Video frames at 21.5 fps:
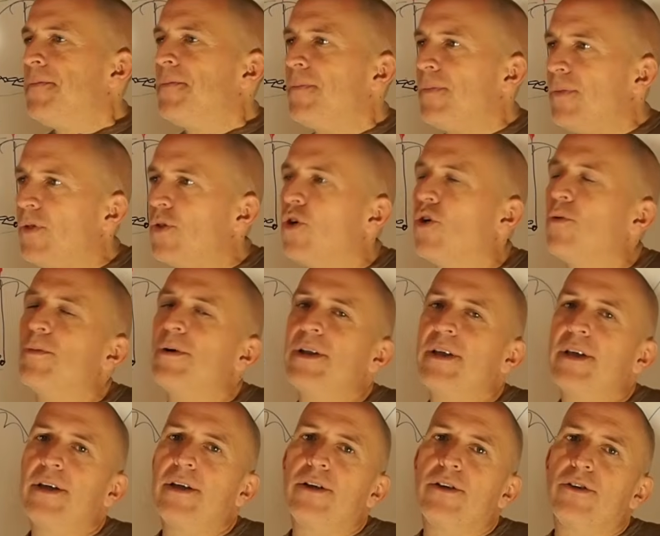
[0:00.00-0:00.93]

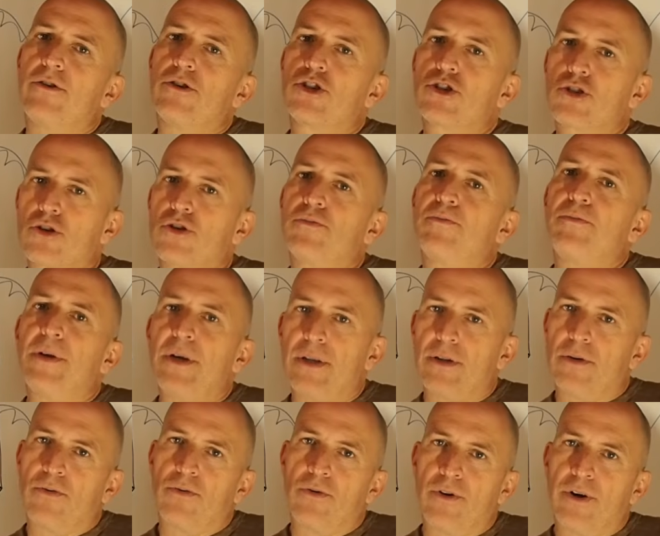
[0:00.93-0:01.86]
normally you shouldn't be in
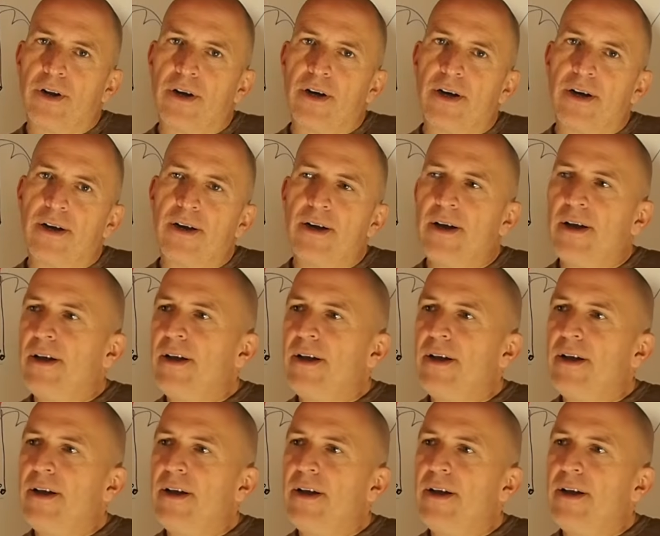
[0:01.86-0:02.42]
the water